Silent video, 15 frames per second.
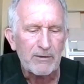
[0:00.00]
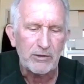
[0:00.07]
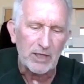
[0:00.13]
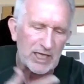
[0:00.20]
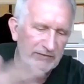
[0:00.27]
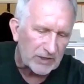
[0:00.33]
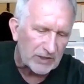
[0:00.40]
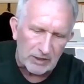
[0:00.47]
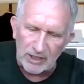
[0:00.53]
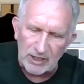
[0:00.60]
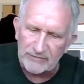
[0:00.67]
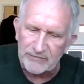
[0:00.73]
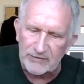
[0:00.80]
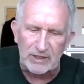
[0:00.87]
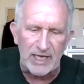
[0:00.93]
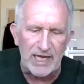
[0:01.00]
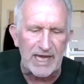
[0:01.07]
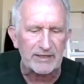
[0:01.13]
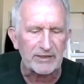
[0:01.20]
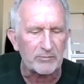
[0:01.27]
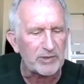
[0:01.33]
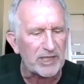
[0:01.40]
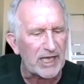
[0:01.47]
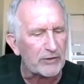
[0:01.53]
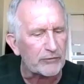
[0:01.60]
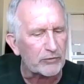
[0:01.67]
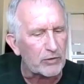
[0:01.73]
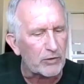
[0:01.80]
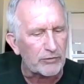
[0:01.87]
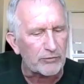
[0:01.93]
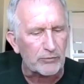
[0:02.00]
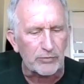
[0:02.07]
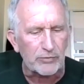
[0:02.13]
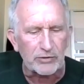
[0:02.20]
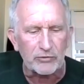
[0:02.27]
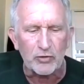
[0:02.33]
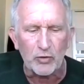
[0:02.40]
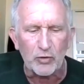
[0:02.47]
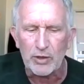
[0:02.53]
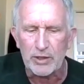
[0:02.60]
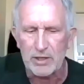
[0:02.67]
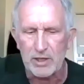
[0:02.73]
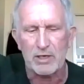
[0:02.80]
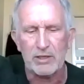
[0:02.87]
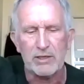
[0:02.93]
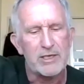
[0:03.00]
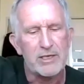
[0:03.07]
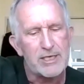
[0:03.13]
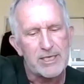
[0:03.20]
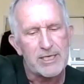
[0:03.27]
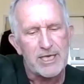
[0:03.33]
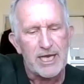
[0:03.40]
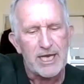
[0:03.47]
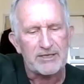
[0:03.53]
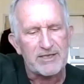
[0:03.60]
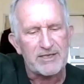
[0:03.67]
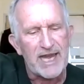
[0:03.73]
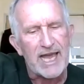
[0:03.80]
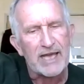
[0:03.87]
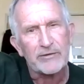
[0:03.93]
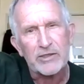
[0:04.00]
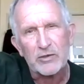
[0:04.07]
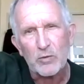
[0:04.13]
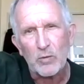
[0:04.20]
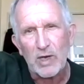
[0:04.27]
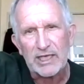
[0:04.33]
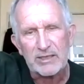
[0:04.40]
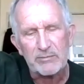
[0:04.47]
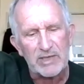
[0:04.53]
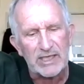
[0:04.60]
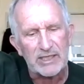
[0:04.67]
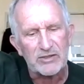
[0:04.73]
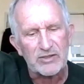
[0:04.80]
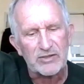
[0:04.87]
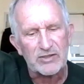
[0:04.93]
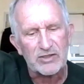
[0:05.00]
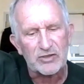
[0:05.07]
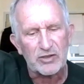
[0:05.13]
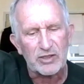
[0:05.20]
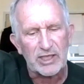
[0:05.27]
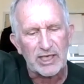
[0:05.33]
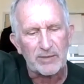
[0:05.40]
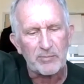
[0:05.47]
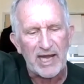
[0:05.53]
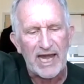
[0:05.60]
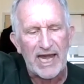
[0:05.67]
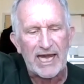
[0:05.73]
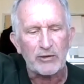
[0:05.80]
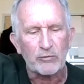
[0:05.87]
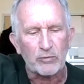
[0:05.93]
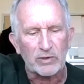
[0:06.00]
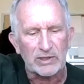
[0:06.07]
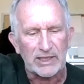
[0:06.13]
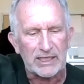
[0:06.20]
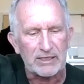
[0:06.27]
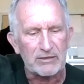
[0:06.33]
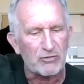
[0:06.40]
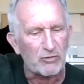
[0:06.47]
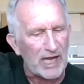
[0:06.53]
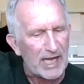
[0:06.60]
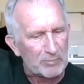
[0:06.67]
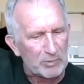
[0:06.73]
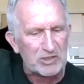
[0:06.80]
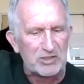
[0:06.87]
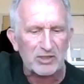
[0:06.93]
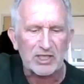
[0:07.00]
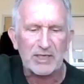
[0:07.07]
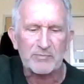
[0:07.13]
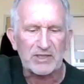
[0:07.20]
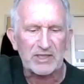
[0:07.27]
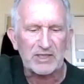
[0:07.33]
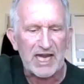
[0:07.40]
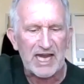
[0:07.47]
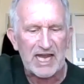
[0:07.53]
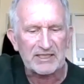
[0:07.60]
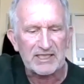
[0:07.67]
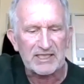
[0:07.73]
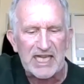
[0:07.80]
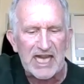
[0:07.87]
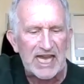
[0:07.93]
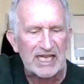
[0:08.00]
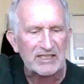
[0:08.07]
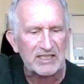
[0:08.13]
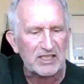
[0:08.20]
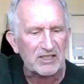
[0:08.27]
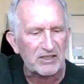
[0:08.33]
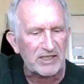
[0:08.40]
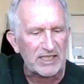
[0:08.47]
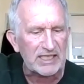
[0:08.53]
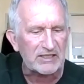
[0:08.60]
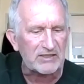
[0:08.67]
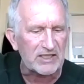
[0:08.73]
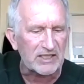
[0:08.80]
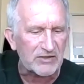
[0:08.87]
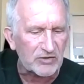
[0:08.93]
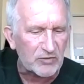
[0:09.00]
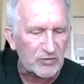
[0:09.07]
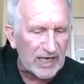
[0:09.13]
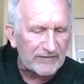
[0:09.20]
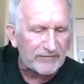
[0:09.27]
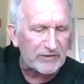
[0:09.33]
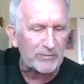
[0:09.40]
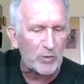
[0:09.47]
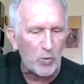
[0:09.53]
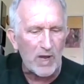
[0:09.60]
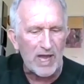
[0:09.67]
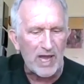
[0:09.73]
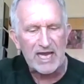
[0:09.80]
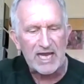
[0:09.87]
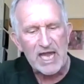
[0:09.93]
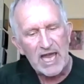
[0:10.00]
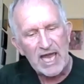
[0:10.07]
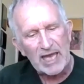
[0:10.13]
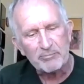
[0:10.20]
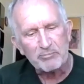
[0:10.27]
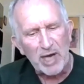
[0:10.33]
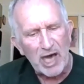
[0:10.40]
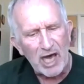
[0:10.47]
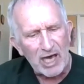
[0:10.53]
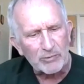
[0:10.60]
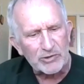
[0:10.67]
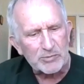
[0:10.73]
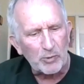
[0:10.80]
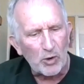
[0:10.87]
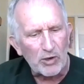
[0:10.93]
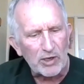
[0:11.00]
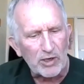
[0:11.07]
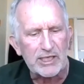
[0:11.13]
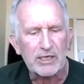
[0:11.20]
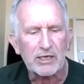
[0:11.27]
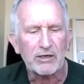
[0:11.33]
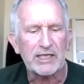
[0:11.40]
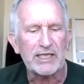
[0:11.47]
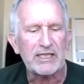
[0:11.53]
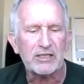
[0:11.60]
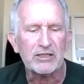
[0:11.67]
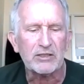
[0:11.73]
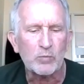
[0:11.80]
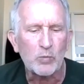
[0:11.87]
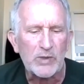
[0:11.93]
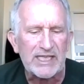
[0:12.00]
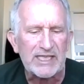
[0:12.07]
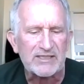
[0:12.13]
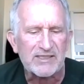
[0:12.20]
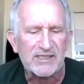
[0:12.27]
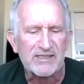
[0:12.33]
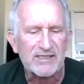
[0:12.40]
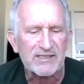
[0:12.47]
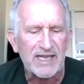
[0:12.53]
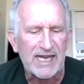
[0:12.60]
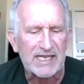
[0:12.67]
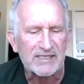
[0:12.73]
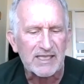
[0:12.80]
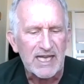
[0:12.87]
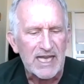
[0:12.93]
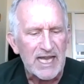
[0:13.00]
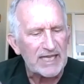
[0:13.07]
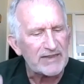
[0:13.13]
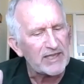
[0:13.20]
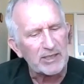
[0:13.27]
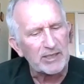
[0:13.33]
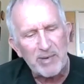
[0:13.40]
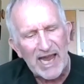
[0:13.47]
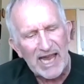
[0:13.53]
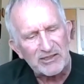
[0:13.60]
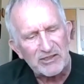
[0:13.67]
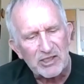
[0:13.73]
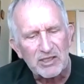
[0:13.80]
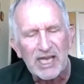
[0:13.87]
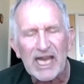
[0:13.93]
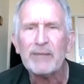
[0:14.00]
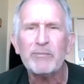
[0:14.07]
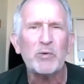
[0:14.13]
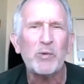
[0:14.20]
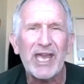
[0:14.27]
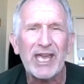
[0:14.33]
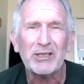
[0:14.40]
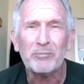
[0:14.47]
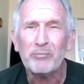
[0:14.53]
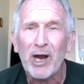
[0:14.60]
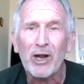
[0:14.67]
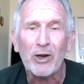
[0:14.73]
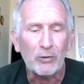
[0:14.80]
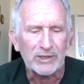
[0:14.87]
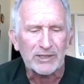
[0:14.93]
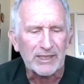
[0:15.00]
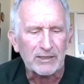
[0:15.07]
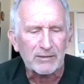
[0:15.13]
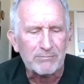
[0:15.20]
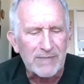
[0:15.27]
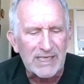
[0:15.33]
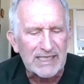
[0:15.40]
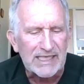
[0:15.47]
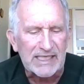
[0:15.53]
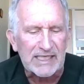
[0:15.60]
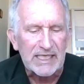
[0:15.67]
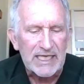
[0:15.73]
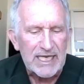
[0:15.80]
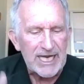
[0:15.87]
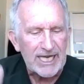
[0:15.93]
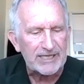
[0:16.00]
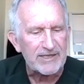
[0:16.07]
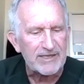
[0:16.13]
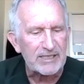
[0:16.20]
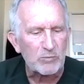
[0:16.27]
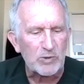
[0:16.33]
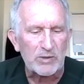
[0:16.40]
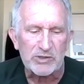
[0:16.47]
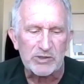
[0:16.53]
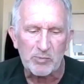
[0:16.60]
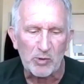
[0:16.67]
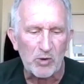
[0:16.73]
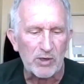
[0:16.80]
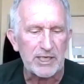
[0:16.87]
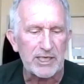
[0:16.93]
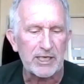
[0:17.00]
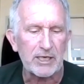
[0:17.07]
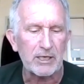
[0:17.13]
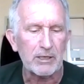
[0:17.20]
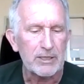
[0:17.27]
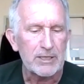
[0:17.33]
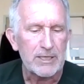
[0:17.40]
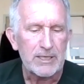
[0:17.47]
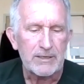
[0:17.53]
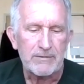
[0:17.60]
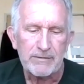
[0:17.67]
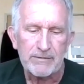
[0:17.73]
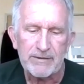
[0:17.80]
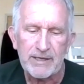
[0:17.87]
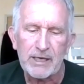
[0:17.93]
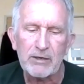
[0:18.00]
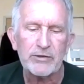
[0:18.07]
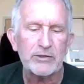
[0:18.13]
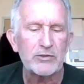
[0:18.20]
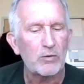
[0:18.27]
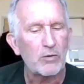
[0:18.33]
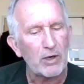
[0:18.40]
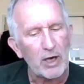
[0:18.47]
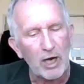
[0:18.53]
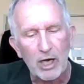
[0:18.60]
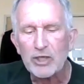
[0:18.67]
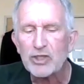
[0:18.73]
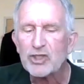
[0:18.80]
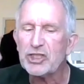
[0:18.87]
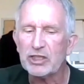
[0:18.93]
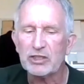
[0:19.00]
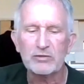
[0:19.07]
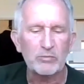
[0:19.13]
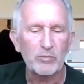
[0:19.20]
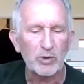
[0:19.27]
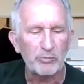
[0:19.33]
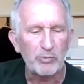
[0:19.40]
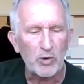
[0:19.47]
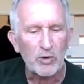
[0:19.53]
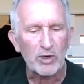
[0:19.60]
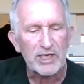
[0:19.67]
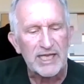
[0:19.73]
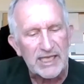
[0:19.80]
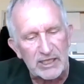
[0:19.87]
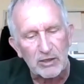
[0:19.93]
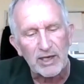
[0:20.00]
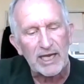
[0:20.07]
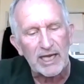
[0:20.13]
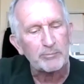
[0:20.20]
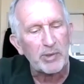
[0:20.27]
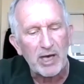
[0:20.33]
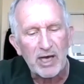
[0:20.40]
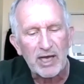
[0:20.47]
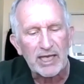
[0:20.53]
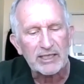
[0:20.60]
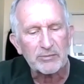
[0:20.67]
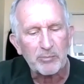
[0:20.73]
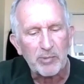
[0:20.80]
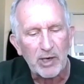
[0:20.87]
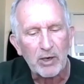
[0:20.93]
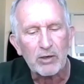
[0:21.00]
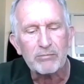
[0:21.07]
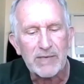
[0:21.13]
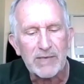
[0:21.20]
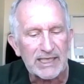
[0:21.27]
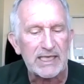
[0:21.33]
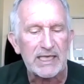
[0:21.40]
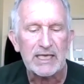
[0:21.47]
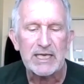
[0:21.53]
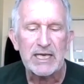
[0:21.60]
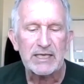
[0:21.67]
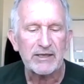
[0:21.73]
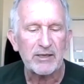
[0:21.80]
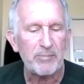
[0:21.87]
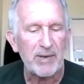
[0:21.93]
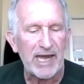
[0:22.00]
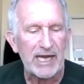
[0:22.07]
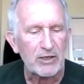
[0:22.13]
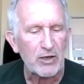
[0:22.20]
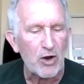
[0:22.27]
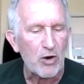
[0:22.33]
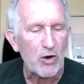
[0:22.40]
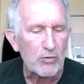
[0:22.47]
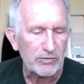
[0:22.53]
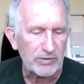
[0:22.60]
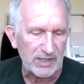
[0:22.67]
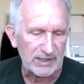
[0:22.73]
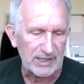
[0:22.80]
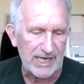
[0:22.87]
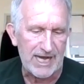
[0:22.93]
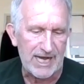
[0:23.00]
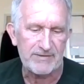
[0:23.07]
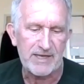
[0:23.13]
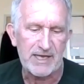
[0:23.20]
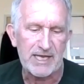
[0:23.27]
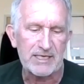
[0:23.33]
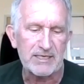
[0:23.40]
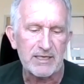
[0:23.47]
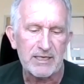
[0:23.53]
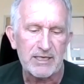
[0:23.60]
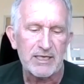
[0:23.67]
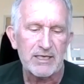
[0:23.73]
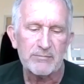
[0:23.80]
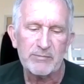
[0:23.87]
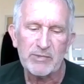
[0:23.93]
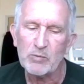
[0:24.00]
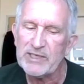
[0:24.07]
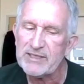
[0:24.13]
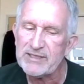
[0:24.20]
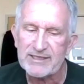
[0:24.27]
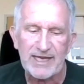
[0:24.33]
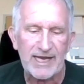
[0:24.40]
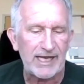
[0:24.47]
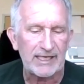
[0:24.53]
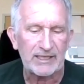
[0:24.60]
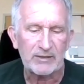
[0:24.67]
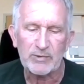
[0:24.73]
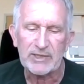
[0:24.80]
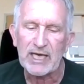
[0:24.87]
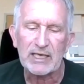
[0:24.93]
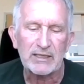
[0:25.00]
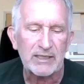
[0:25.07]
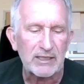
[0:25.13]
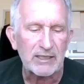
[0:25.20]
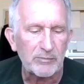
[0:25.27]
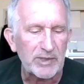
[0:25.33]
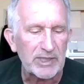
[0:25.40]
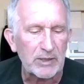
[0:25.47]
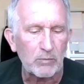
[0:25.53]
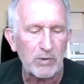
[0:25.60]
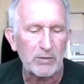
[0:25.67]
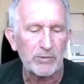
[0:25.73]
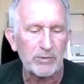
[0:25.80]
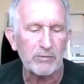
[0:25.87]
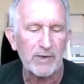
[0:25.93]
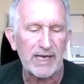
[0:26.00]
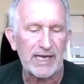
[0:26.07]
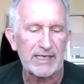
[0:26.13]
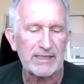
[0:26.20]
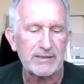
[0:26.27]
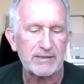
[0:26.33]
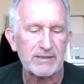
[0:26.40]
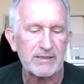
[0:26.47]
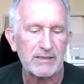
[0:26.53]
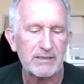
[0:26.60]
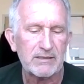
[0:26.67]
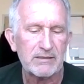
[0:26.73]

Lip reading: You'll have to get off the land. The plows will go through the dooryard. And now the squatting men stood up angrily. Grandpa took up the land, and he had to kill the Indians and drive them away. And Pa was born here, and he killed weeds and snakes. And then a bad year came, and we had to borrow a little money. And then we was born here, there in the door. Our children were born here, and Pa had to borrow money. The bank owned the land then, but we stayed, and we got a little bit of what we raised.